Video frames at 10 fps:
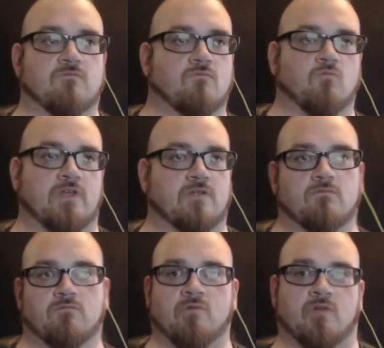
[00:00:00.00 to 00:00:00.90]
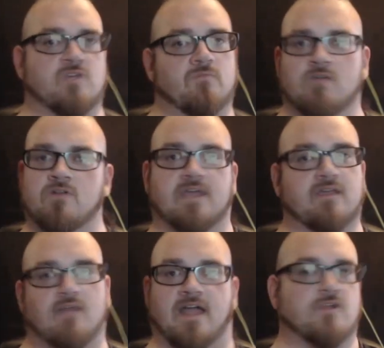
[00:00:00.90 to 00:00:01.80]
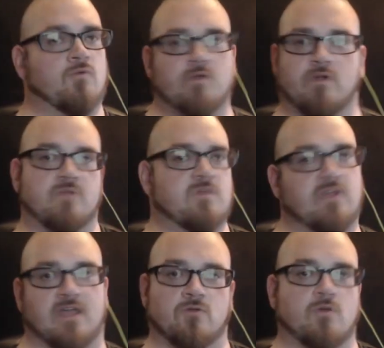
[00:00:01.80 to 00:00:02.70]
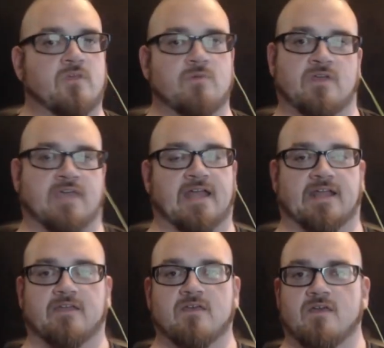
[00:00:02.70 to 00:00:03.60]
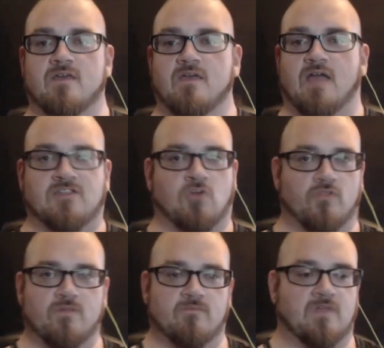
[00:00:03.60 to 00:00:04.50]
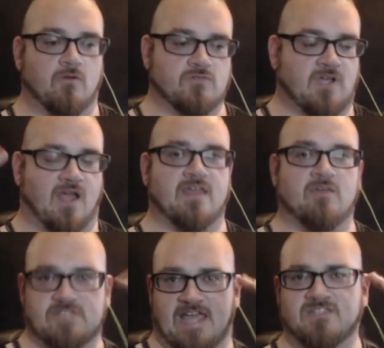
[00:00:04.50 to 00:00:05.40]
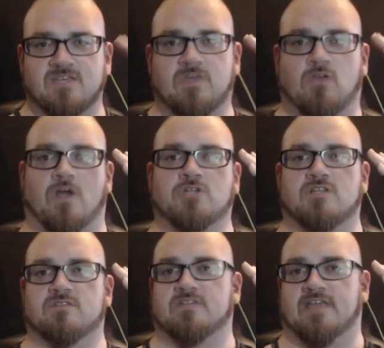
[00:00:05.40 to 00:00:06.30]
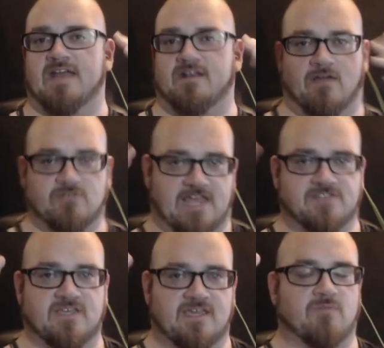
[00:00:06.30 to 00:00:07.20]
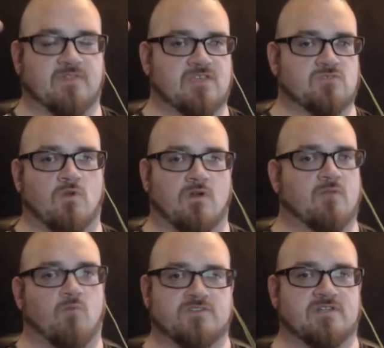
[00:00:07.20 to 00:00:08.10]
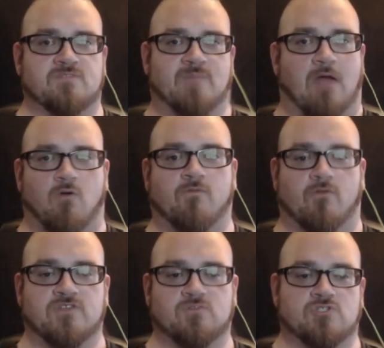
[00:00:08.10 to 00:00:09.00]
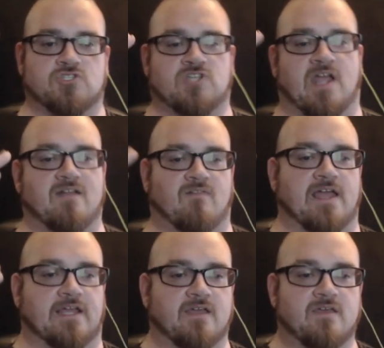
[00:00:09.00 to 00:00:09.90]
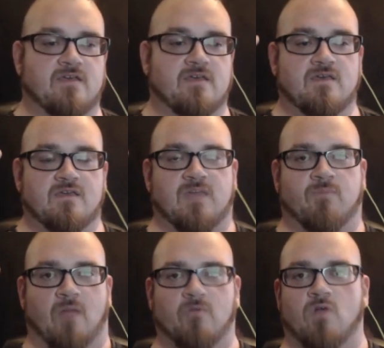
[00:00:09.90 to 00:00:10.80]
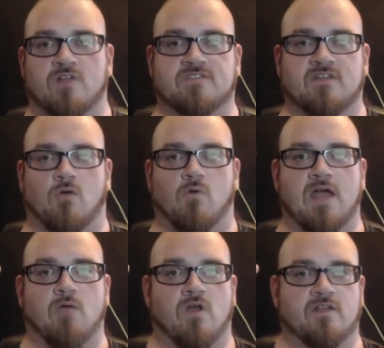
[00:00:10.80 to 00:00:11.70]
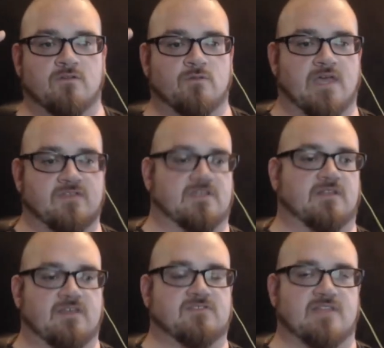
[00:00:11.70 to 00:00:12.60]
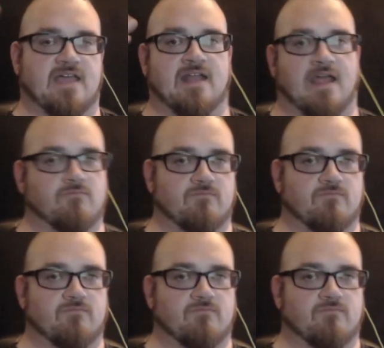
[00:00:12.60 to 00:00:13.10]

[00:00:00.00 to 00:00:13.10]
we were communing. I knew we were communing. I knew we were communicating. I told him, he was asking me questions again, and I was asking him, but it wasn't as powerful. This was just kind of like, he probably wants to know why I want to do this and that, and I